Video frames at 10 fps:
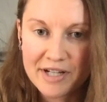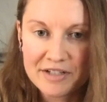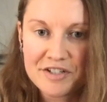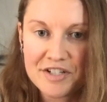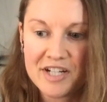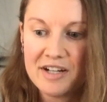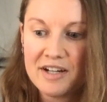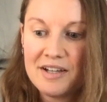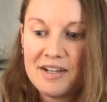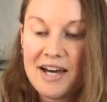energy
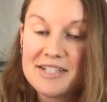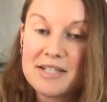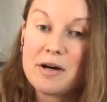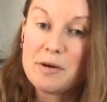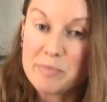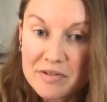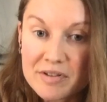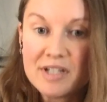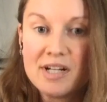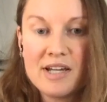has the
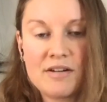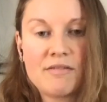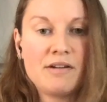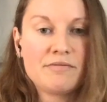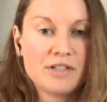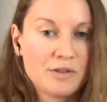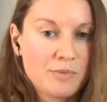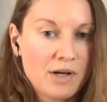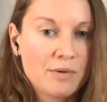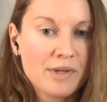ability to integrate really
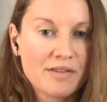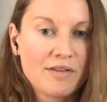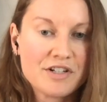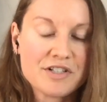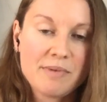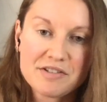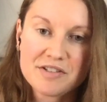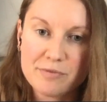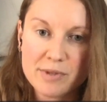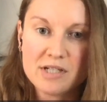well with large amounts
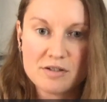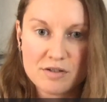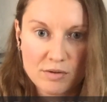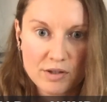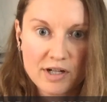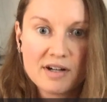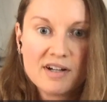of wind and solar.